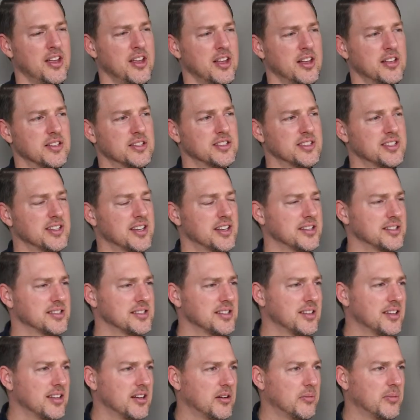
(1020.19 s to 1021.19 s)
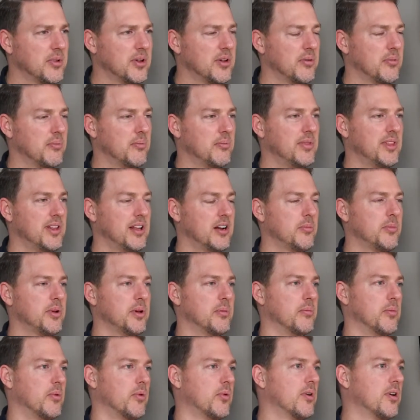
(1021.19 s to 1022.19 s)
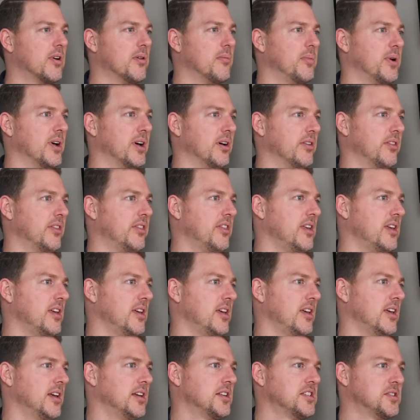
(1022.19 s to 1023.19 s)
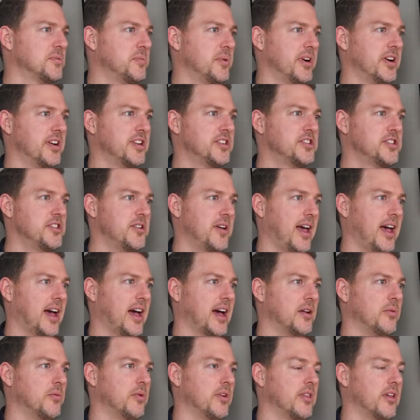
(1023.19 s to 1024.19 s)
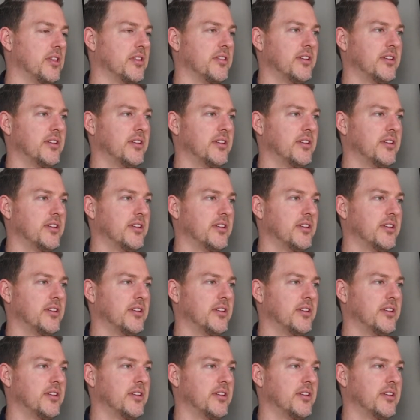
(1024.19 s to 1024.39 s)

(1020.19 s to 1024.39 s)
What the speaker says: So tell us a little bit more about the experience you had with other